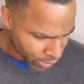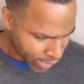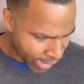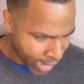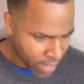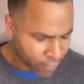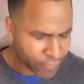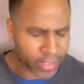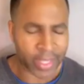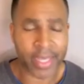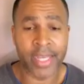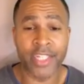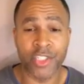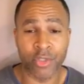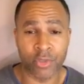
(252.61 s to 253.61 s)
out of the
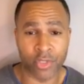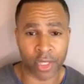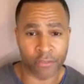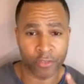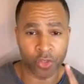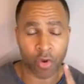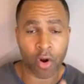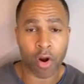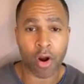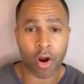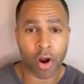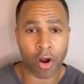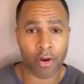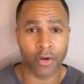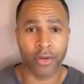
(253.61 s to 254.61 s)
issues of your
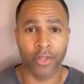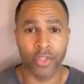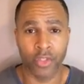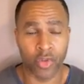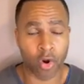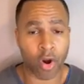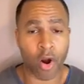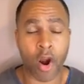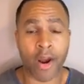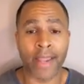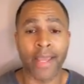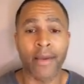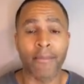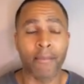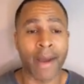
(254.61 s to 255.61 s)
heart, your heart
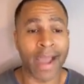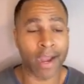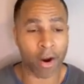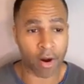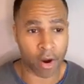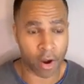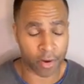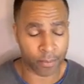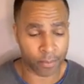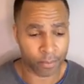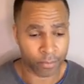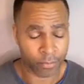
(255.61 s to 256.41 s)
and my heart,